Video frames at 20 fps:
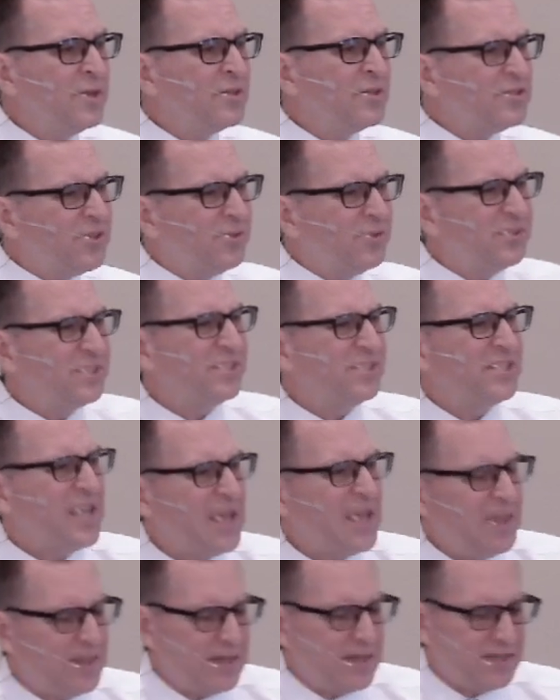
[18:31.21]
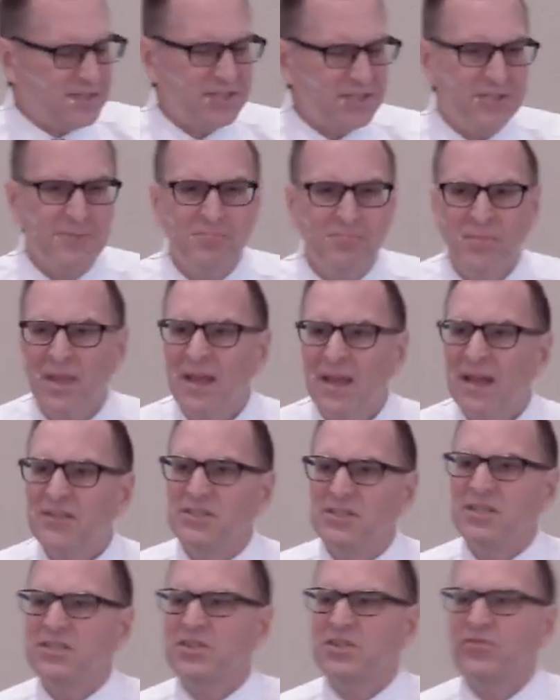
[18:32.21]
don't see this as
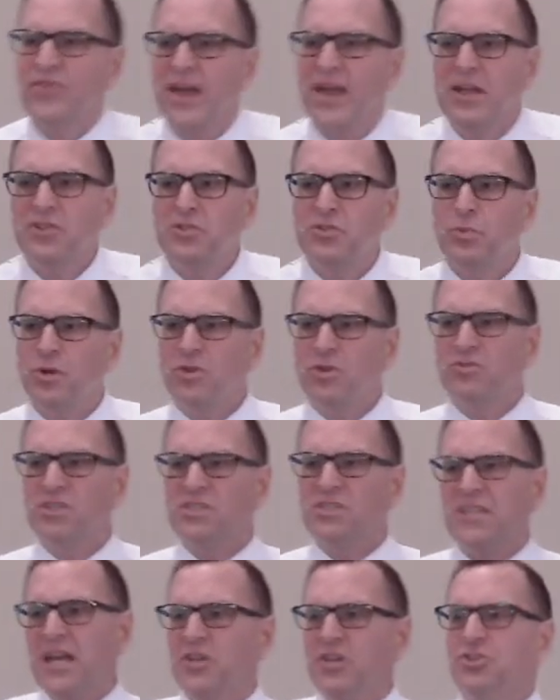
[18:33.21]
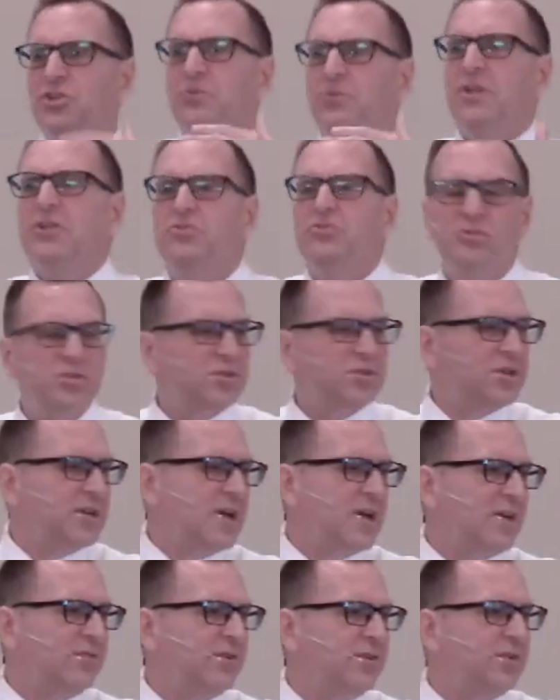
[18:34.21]
this event where you just enter into the
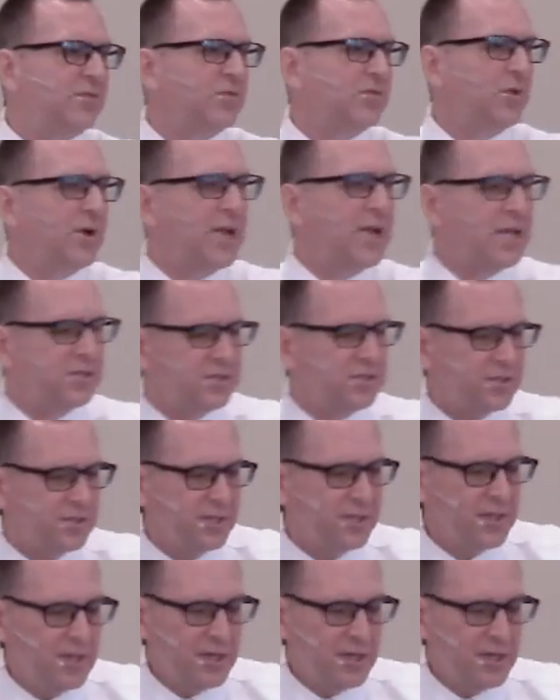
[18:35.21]
covenant of grace.